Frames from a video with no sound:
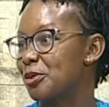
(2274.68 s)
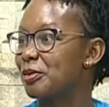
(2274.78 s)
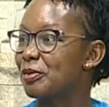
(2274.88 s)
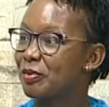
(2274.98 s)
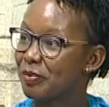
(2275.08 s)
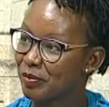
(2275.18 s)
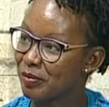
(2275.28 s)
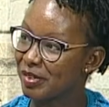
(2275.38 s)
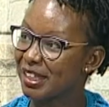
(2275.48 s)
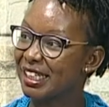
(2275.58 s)

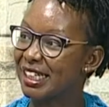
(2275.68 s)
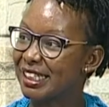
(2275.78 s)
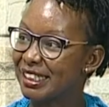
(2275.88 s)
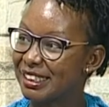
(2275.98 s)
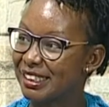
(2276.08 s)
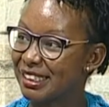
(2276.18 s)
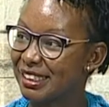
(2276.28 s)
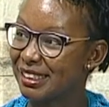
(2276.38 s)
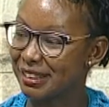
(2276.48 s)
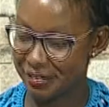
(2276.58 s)
Wow. Um,
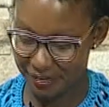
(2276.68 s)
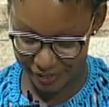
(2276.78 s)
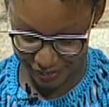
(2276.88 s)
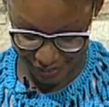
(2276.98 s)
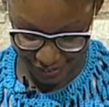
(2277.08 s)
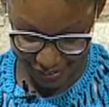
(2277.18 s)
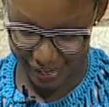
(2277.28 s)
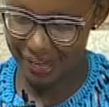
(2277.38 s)
yeah. I think what I'll tell